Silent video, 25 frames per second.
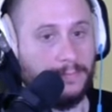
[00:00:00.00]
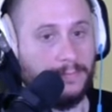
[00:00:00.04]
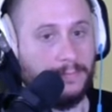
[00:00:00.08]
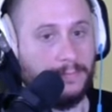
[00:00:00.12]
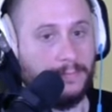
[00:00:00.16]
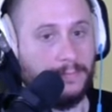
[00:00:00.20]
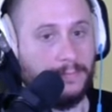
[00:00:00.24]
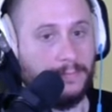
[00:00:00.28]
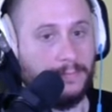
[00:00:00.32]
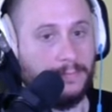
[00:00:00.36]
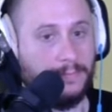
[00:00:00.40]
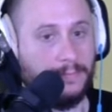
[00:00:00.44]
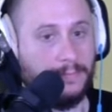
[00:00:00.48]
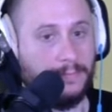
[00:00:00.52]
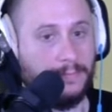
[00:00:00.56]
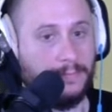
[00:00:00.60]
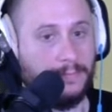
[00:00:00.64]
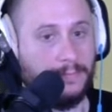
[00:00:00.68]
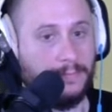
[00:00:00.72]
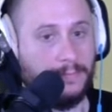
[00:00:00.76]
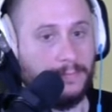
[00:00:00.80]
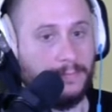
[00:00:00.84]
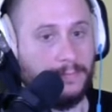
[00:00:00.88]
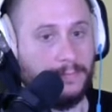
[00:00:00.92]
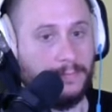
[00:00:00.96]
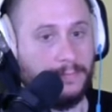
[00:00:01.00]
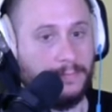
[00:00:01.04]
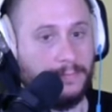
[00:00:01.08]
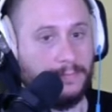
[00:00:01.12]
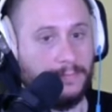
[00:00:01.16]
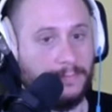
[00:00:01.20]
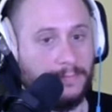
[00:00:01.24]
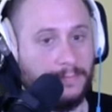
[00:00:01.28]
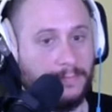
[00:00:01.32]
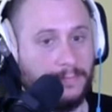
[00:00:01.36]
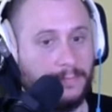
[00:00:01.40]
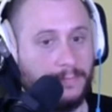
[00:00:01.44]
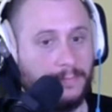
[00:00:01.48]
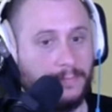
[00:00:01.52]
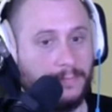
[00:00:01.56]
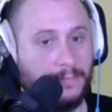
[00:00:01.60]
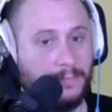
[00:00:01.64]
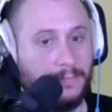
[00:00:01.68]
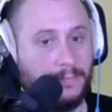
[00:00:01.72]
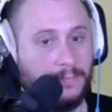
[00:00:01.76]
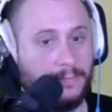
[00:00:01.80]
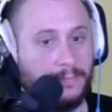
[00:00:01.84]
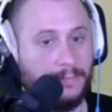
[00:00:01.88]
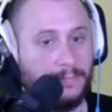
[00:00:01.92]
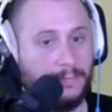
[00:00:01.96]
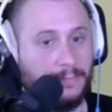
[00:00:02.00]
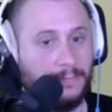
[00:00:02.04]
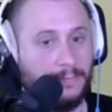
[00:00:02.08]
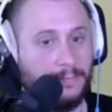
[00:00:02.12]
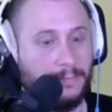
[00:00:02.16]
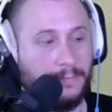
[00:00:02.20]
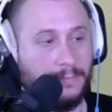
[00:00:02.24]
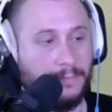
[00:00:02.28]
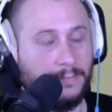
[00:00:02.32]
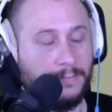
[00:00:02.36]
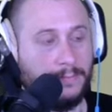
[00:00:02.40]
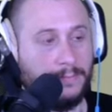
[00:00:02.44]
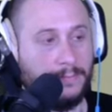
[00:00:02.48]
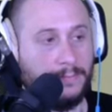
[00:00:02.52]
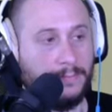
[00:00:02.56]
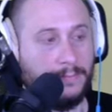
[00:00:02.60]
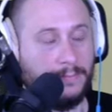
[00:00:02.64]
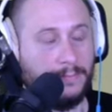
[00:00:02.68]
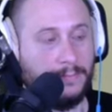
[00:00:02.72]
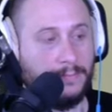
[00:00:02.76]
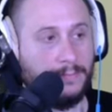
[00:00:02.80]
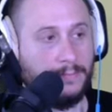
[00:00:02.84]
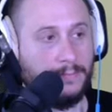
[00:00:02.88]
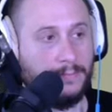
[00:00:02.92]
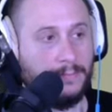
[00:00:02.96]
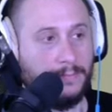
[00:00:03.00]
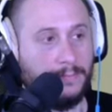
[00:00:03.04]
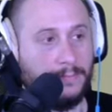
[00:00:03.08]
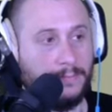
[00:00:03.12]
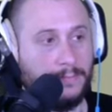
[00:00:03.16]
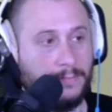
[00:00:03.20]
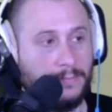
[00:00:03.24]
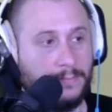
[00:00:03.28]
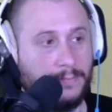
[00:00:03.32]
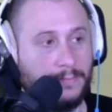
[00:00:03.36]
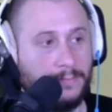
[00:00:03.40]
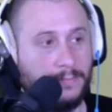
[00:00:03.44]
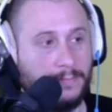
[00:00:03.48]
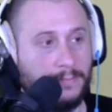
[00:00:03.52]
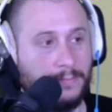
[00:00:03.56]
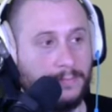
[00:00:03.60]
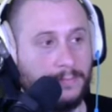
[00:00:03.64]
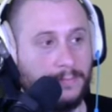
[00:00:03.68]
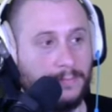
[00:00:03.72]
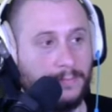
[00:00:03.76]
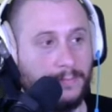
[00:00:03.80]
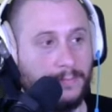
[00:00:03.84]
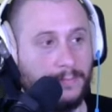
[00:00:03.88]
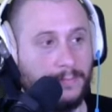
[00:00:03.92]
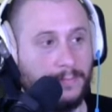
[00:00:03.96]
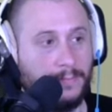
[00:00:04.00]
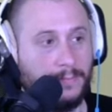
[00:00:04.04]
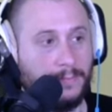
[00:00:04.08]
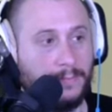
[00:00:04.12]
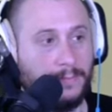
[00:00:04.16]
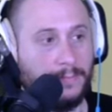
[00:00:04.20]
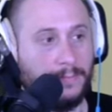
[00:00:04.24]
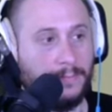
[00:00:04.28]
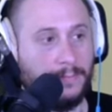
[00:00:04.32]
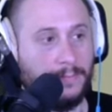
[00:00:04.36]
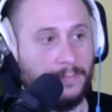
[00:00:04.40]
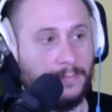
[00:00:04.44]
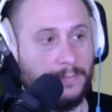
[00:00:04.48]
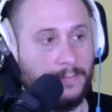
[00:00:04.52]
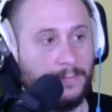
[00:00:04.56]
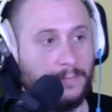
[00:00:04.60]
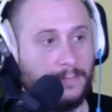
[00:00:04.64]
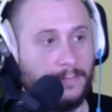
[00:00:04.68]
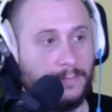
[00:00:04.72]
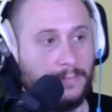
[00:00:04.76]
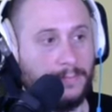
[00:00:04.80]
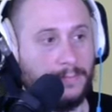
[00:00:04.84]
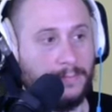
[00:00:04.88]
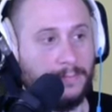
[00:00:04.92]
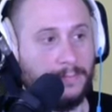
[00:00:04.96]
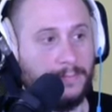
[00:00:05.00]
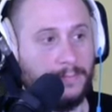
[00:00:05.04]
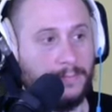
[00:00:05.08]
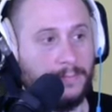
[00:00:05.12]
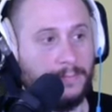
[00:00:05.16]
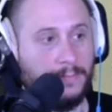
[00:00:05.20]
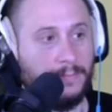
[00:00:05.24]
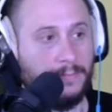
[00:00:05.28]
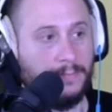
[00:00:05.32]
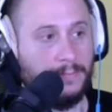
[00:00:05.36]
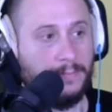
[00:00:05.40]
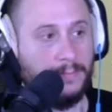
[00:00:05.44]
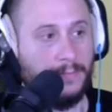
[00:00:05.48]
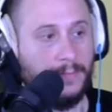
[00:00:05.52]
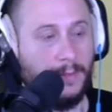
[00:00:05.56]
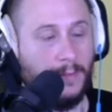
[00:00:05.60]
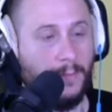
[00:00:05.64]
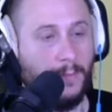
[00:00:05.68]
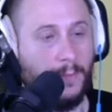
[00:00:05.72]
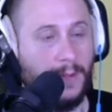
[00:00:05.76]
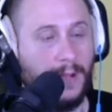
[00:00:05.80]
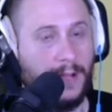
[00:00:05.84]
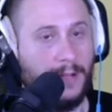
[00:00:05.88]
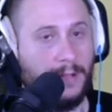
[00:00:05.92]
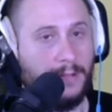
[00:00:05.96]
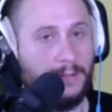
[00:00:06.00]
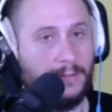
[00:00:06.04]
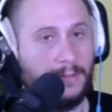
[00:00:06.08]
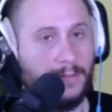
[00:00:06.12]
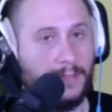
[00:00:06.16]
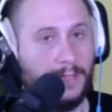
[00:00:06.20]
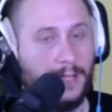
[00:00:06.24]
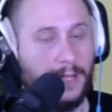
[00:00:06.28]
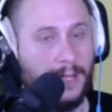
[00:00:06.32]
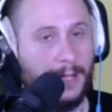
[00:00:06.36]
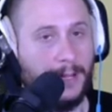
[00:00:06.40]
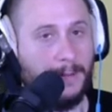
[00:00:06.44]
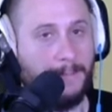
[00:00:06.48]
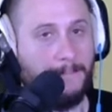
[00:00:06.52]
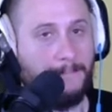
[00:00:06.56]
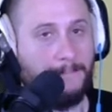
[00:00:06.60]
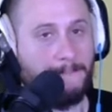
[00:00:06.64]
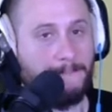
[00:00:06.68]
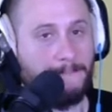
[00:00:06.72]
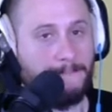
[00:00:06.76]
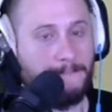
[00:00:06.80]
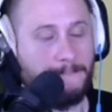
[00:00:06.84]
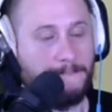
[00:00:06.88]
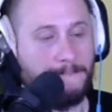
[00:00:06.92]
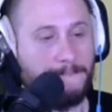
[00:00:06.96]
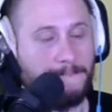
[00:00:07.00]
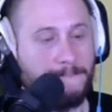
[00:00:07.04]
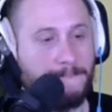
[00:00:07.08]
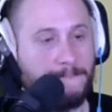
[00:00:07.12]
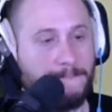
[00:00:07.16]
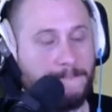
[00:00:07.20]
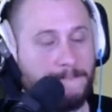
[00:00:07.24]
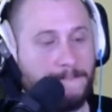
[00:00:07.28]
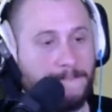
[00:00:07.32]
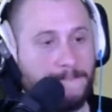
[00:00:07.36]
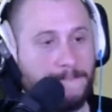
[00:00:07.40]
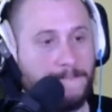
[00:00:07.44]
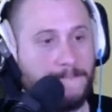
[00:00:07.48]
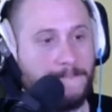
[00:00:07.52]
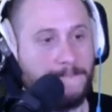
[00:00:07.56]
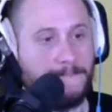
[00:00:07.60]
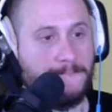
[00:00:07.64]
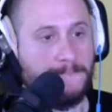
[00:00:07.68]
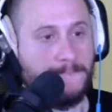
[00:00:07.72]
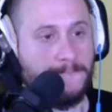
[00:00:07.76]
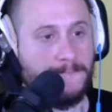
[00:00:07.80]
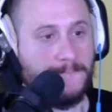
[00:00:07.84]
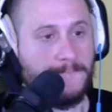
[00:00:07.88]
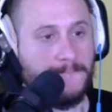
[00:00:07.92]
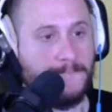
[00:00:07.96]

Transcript: No words are spoken by the person on screen.